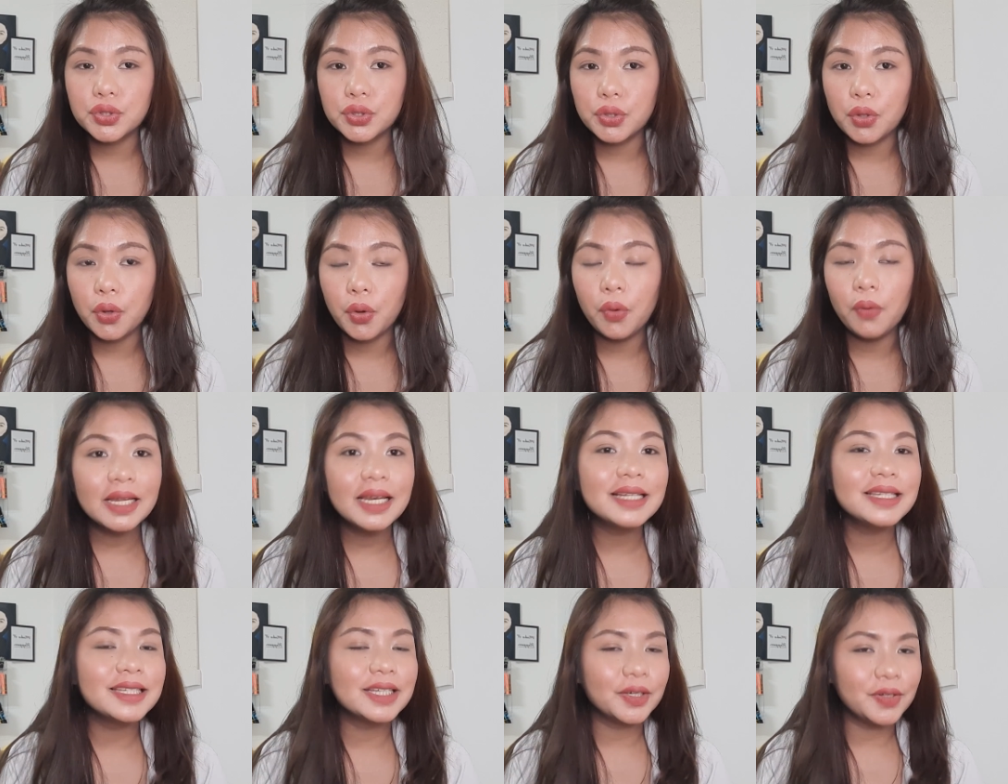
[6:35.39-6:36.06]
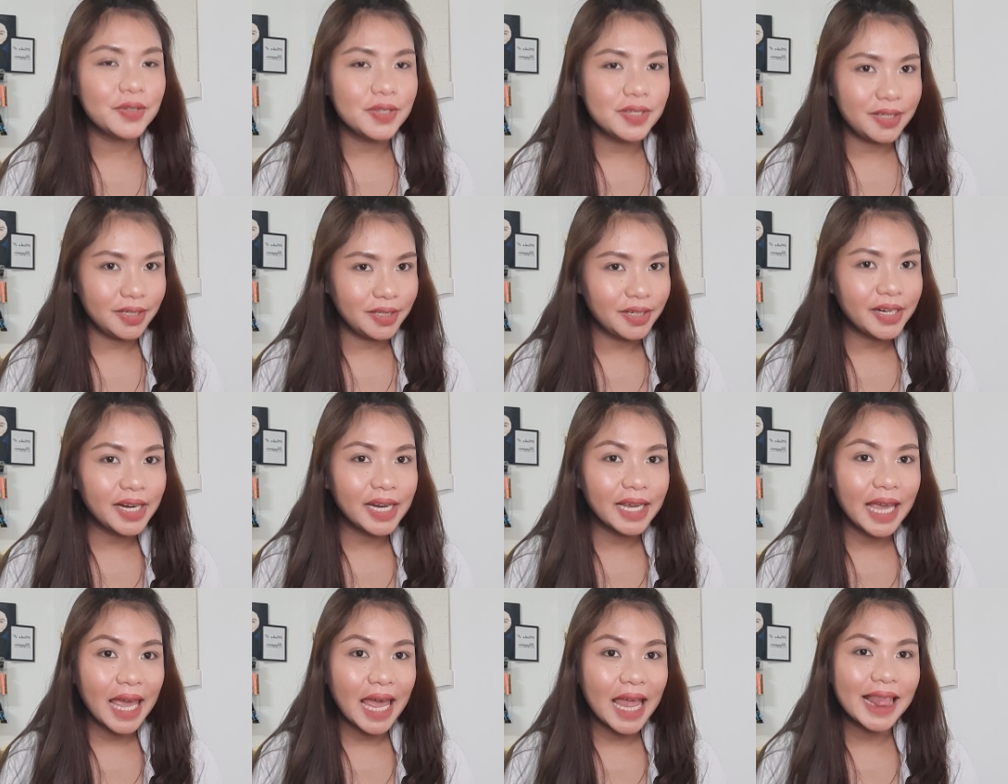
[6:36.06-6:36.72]
So, let's consider
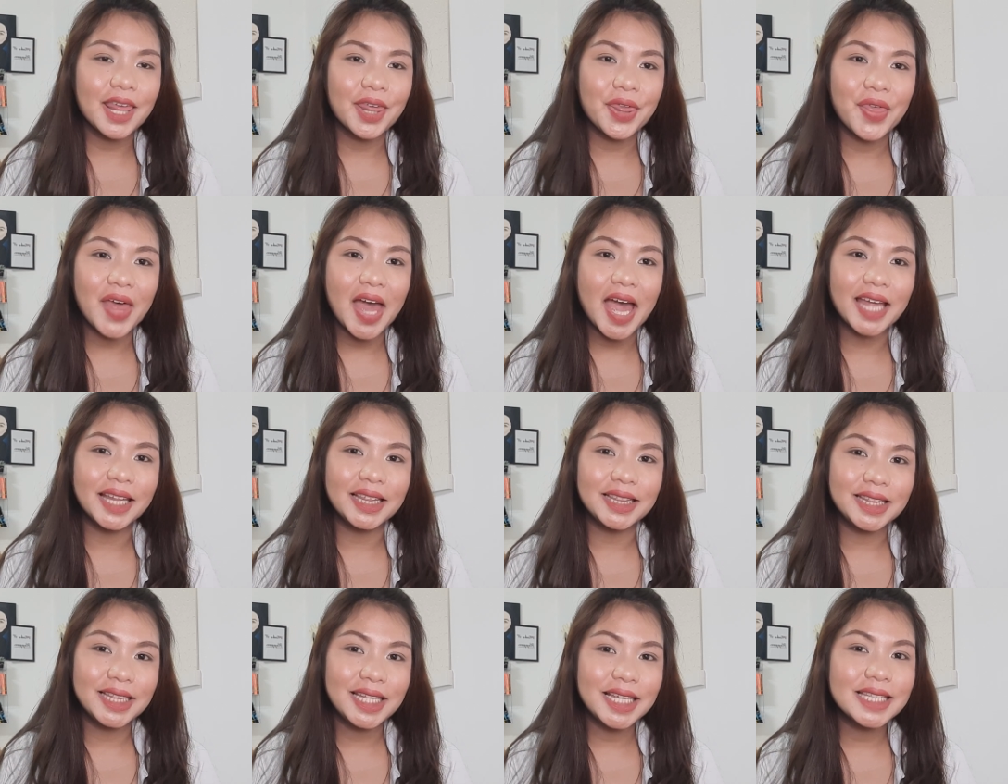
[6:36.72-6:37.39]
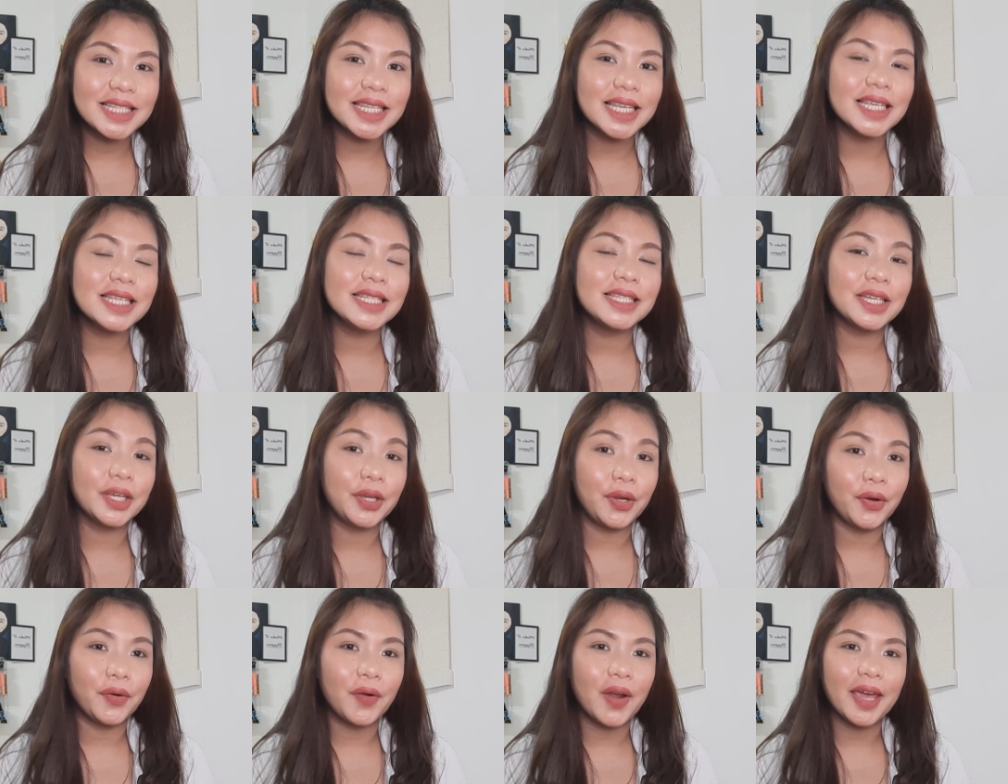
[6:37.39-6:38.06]
again that this is
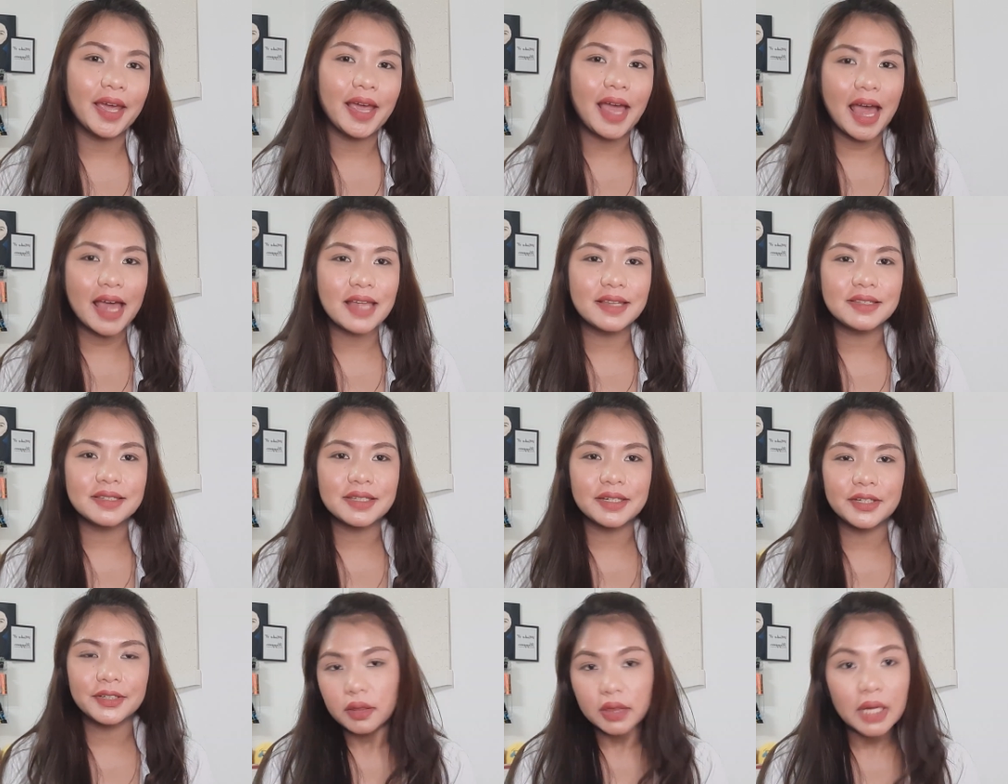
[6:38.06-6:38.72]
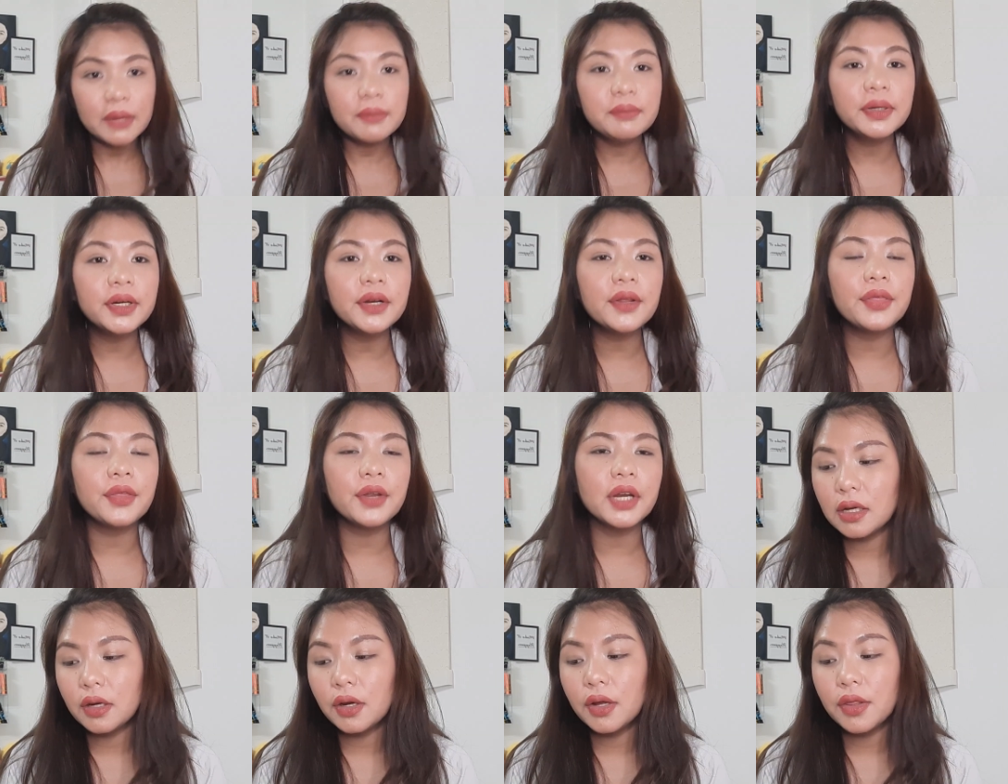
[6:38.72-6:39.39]
a correct answer. Number
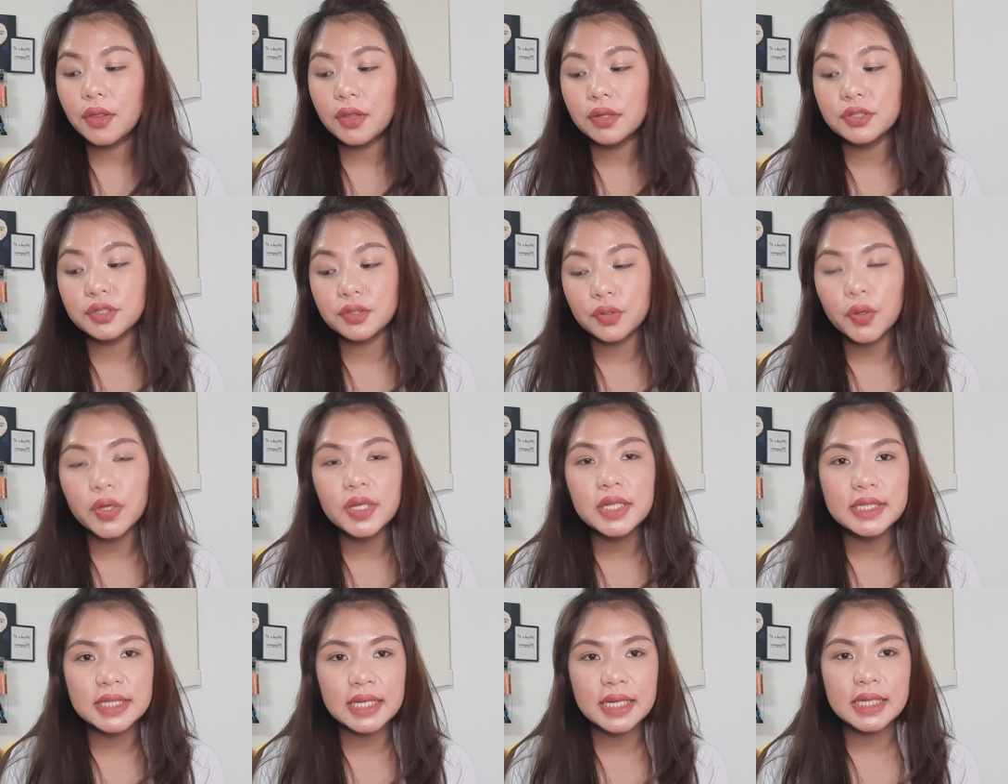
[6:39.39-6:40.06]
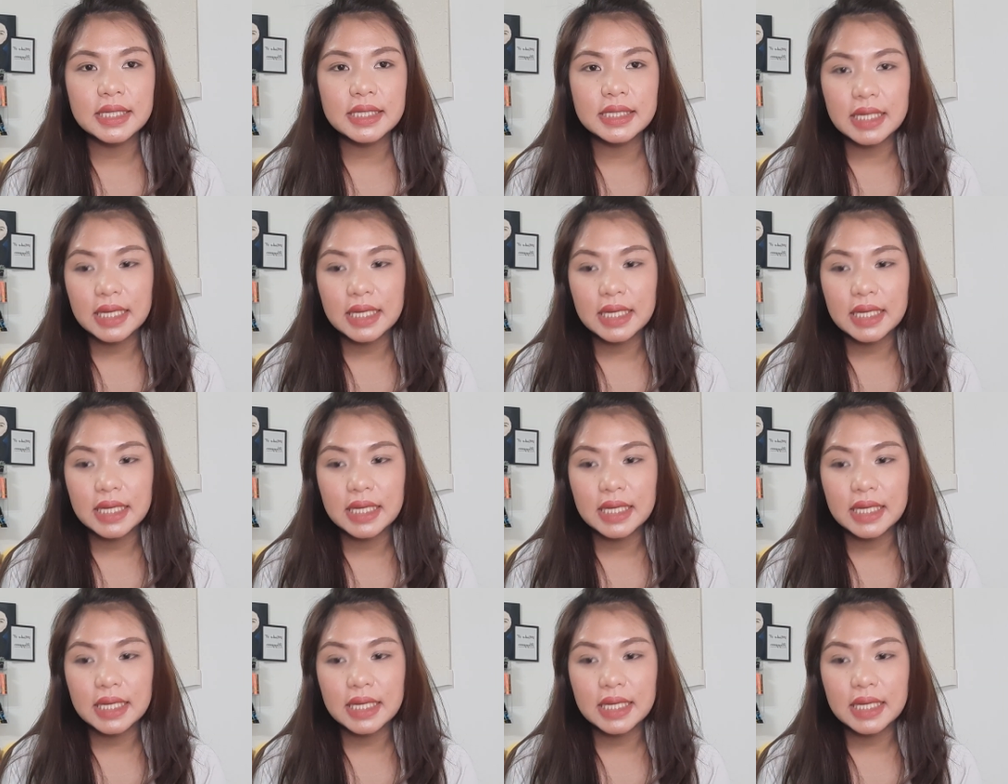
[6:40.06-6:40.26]
three on the choices